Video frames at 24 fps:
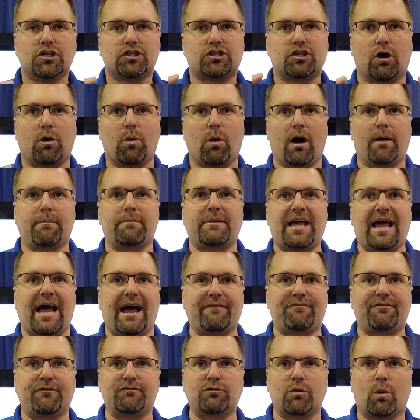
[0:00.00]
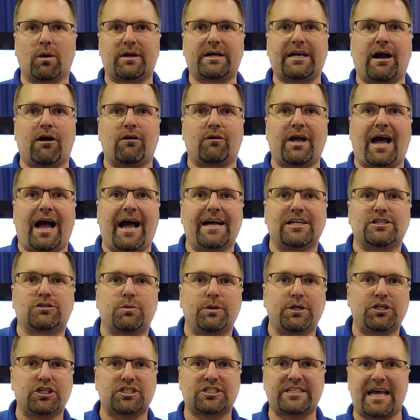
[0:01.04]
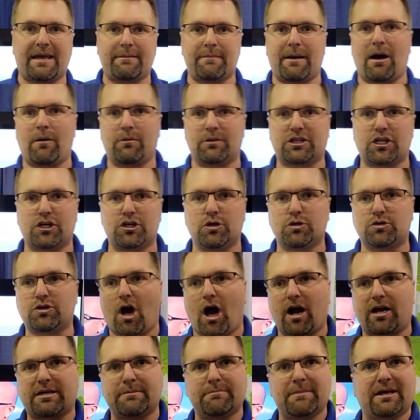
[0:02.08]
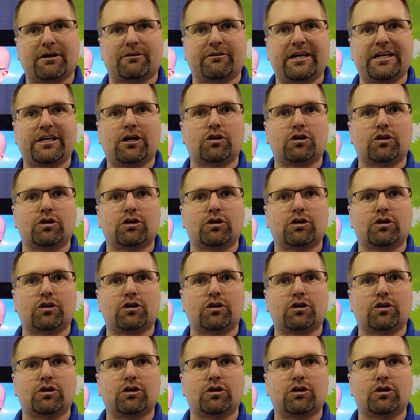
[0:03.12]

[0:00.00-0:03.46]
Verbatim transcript: So on behalf of NorCal Guides, we just came out with a new documentary.